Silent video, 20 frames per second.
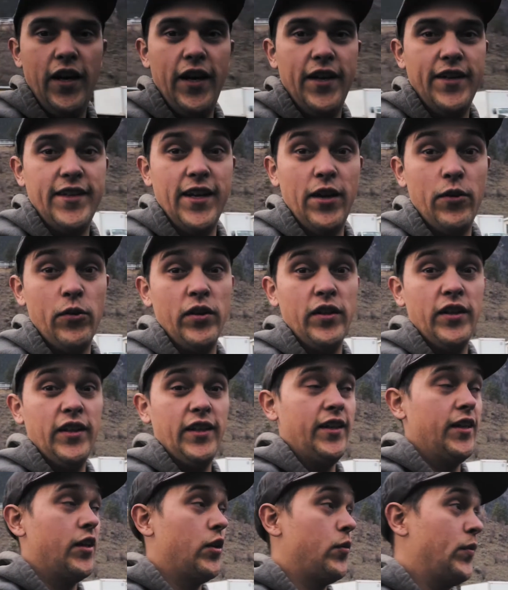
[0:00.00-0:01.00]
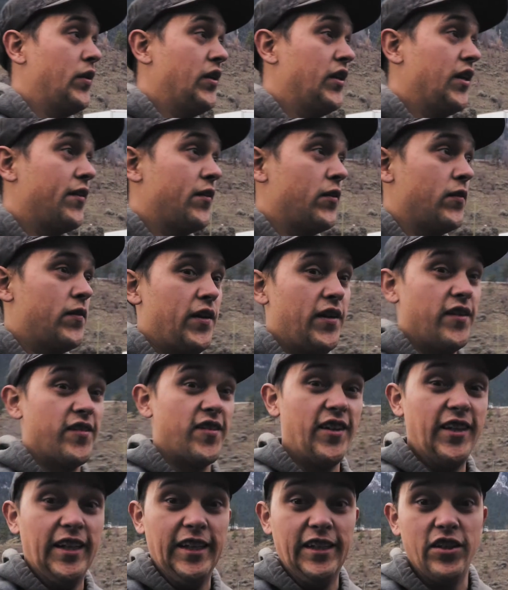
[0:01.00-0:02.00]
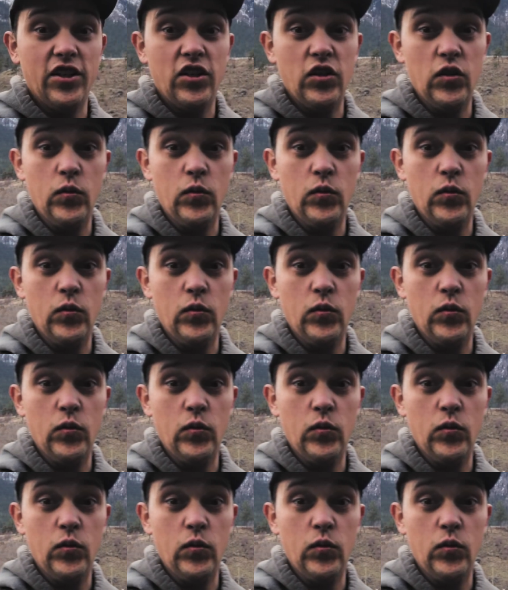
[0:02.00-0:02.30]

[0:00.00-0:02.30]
undoubtedly going to be other things I need to